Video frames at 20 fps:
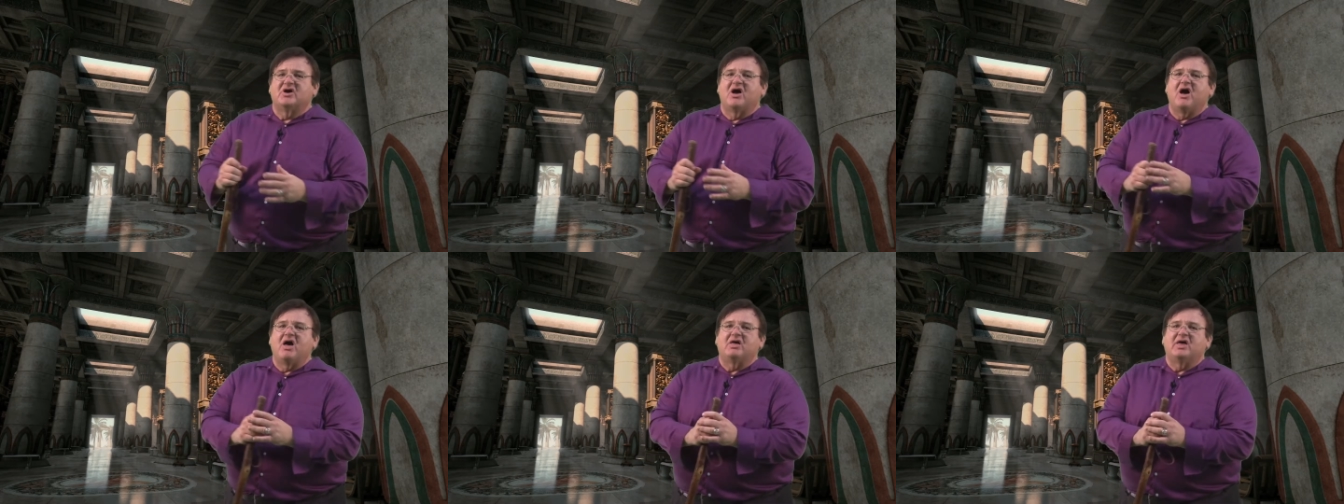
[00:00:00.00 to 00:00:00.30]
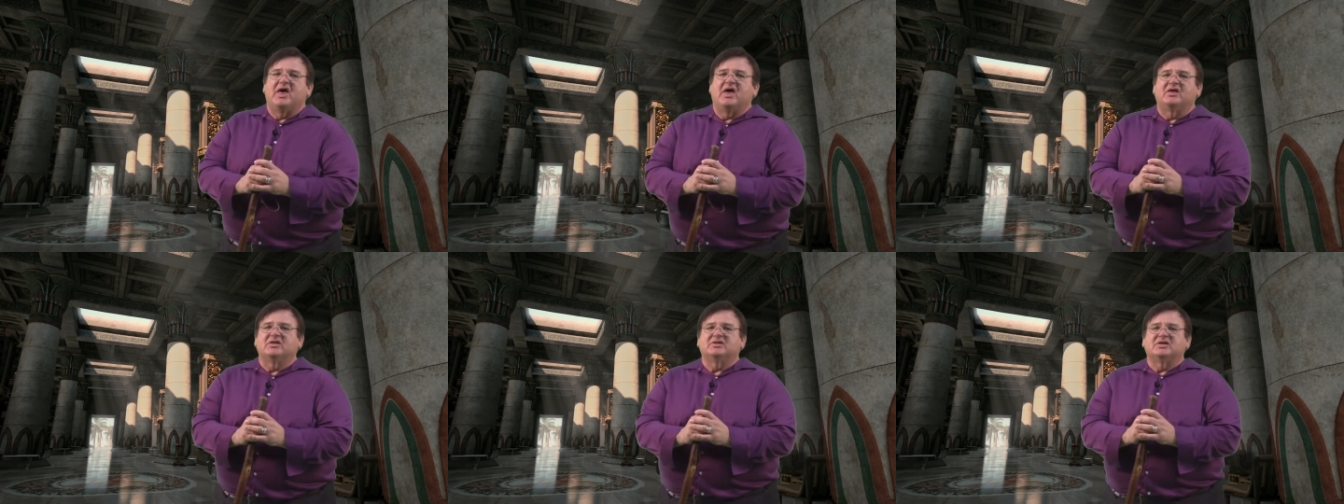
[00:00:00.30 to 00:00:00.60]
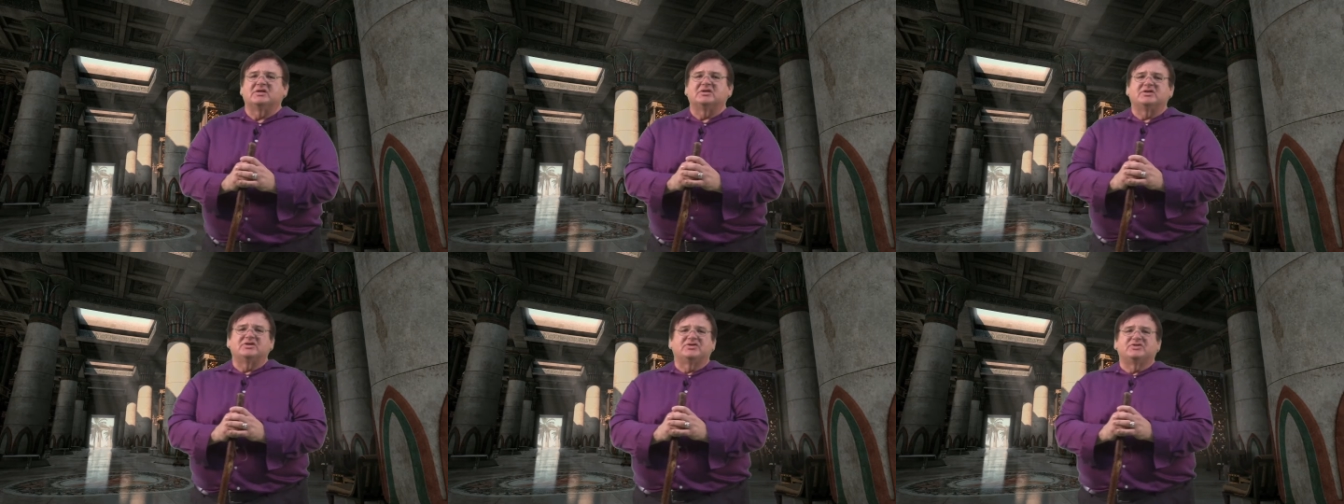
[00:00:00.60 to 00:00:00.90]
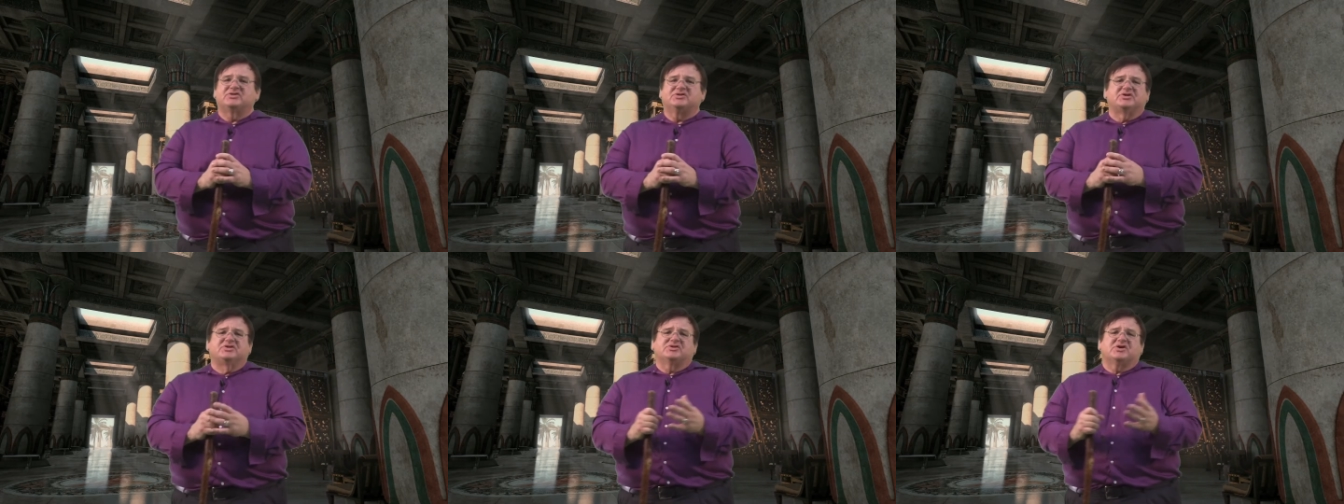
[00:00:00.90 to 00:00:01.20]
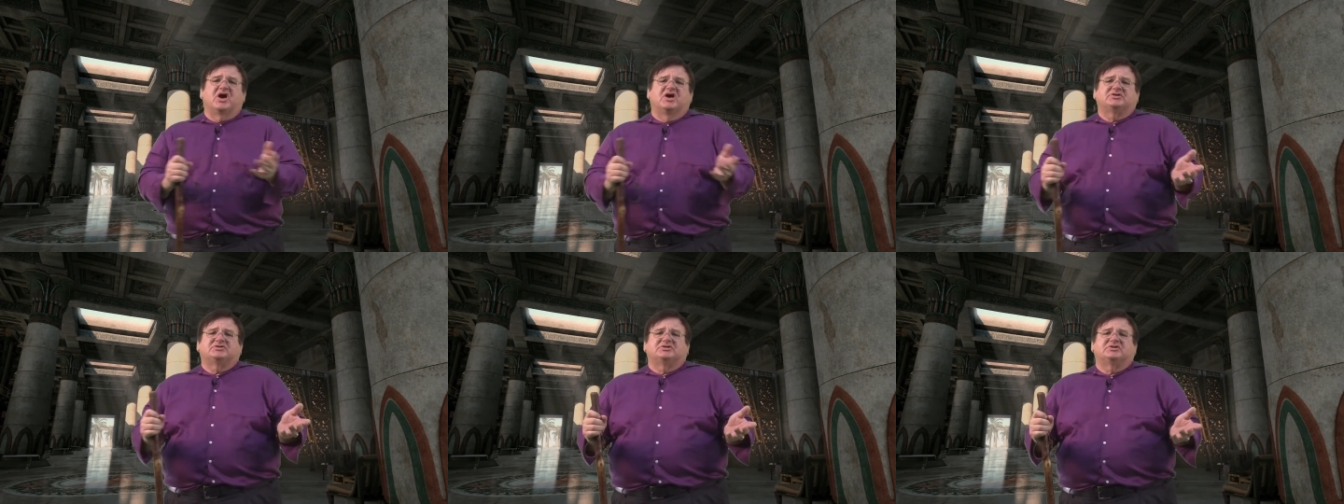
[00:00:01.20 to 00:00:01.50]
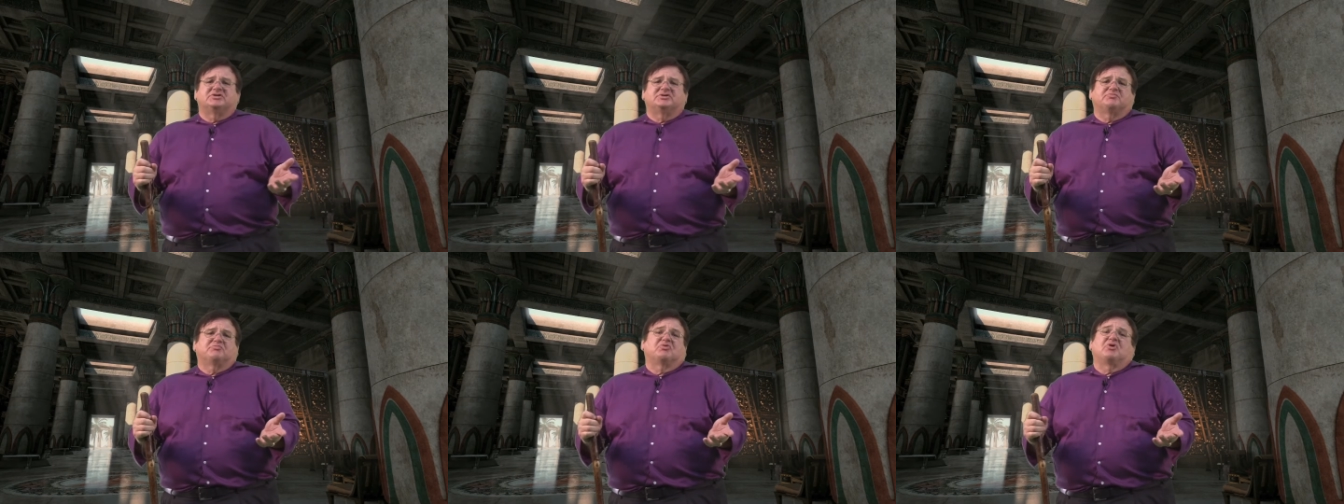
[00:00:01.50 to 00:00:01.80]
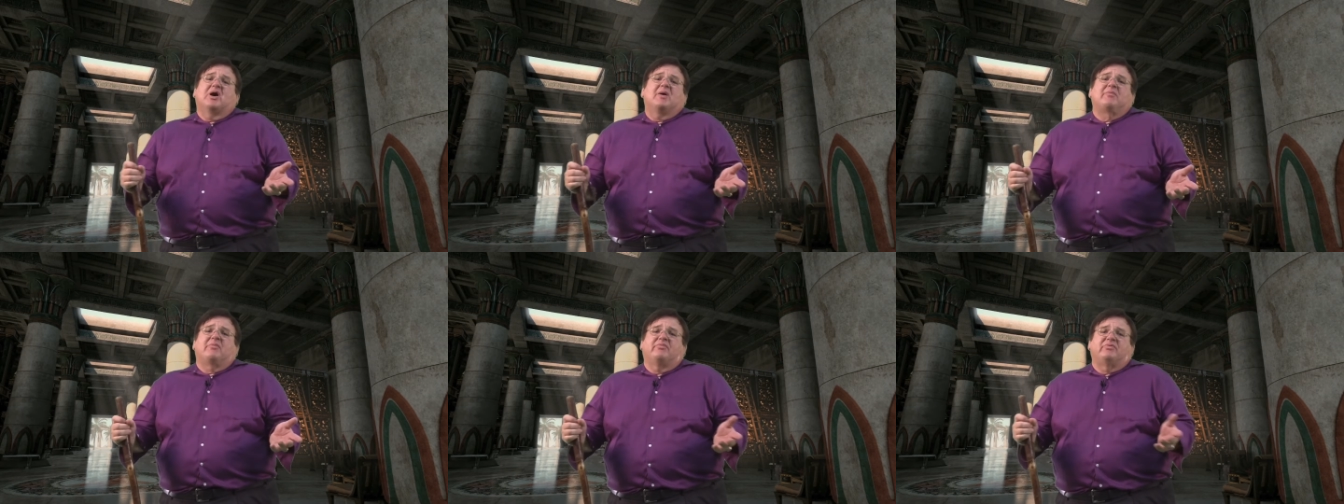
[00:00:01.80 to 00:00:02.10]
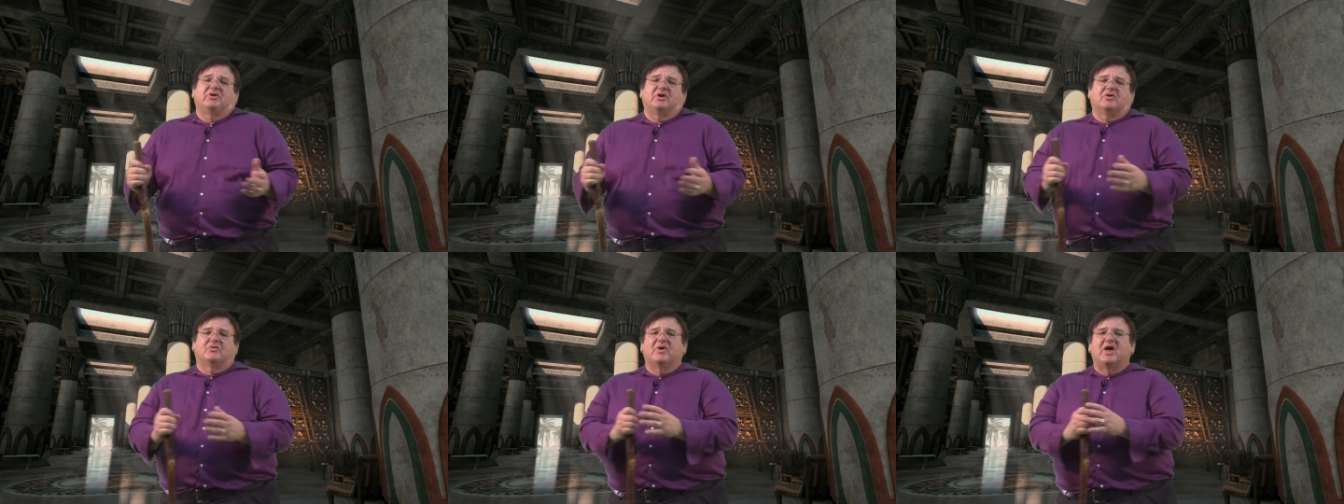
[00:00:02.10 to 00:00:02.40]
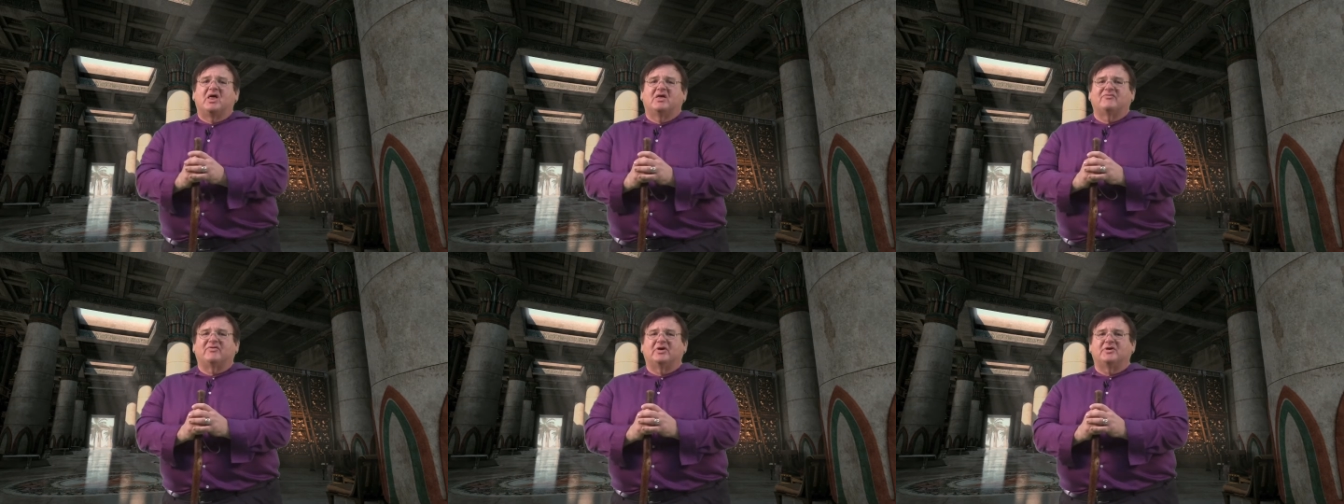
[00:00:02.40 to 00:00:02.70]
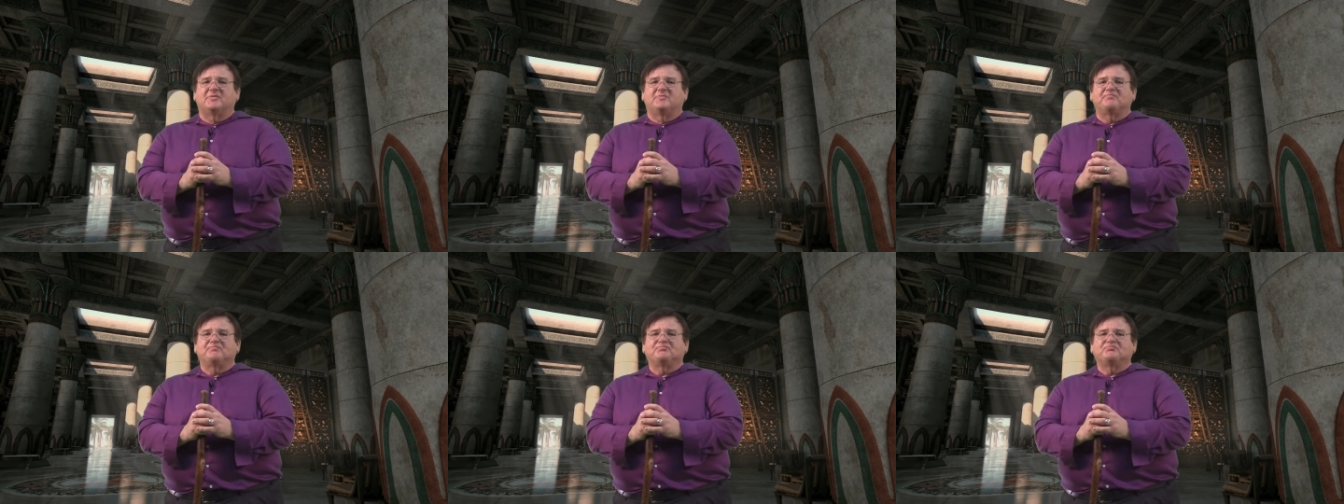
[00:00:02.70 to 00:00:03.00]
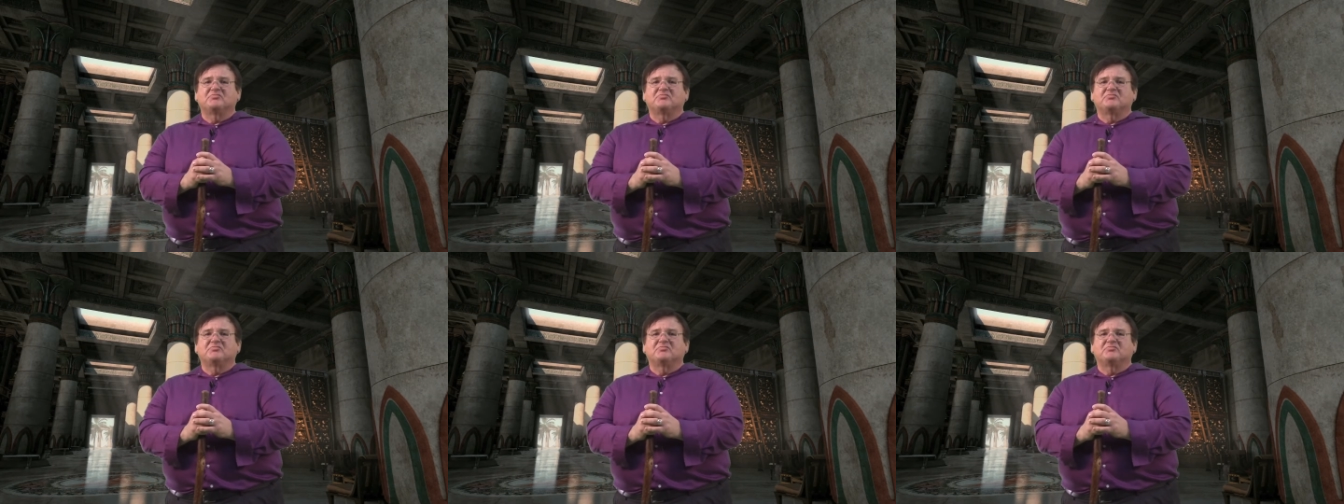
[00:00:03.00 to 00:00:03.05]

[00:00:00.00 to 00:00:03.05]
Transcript: all else in this discussion is probably irrelevant.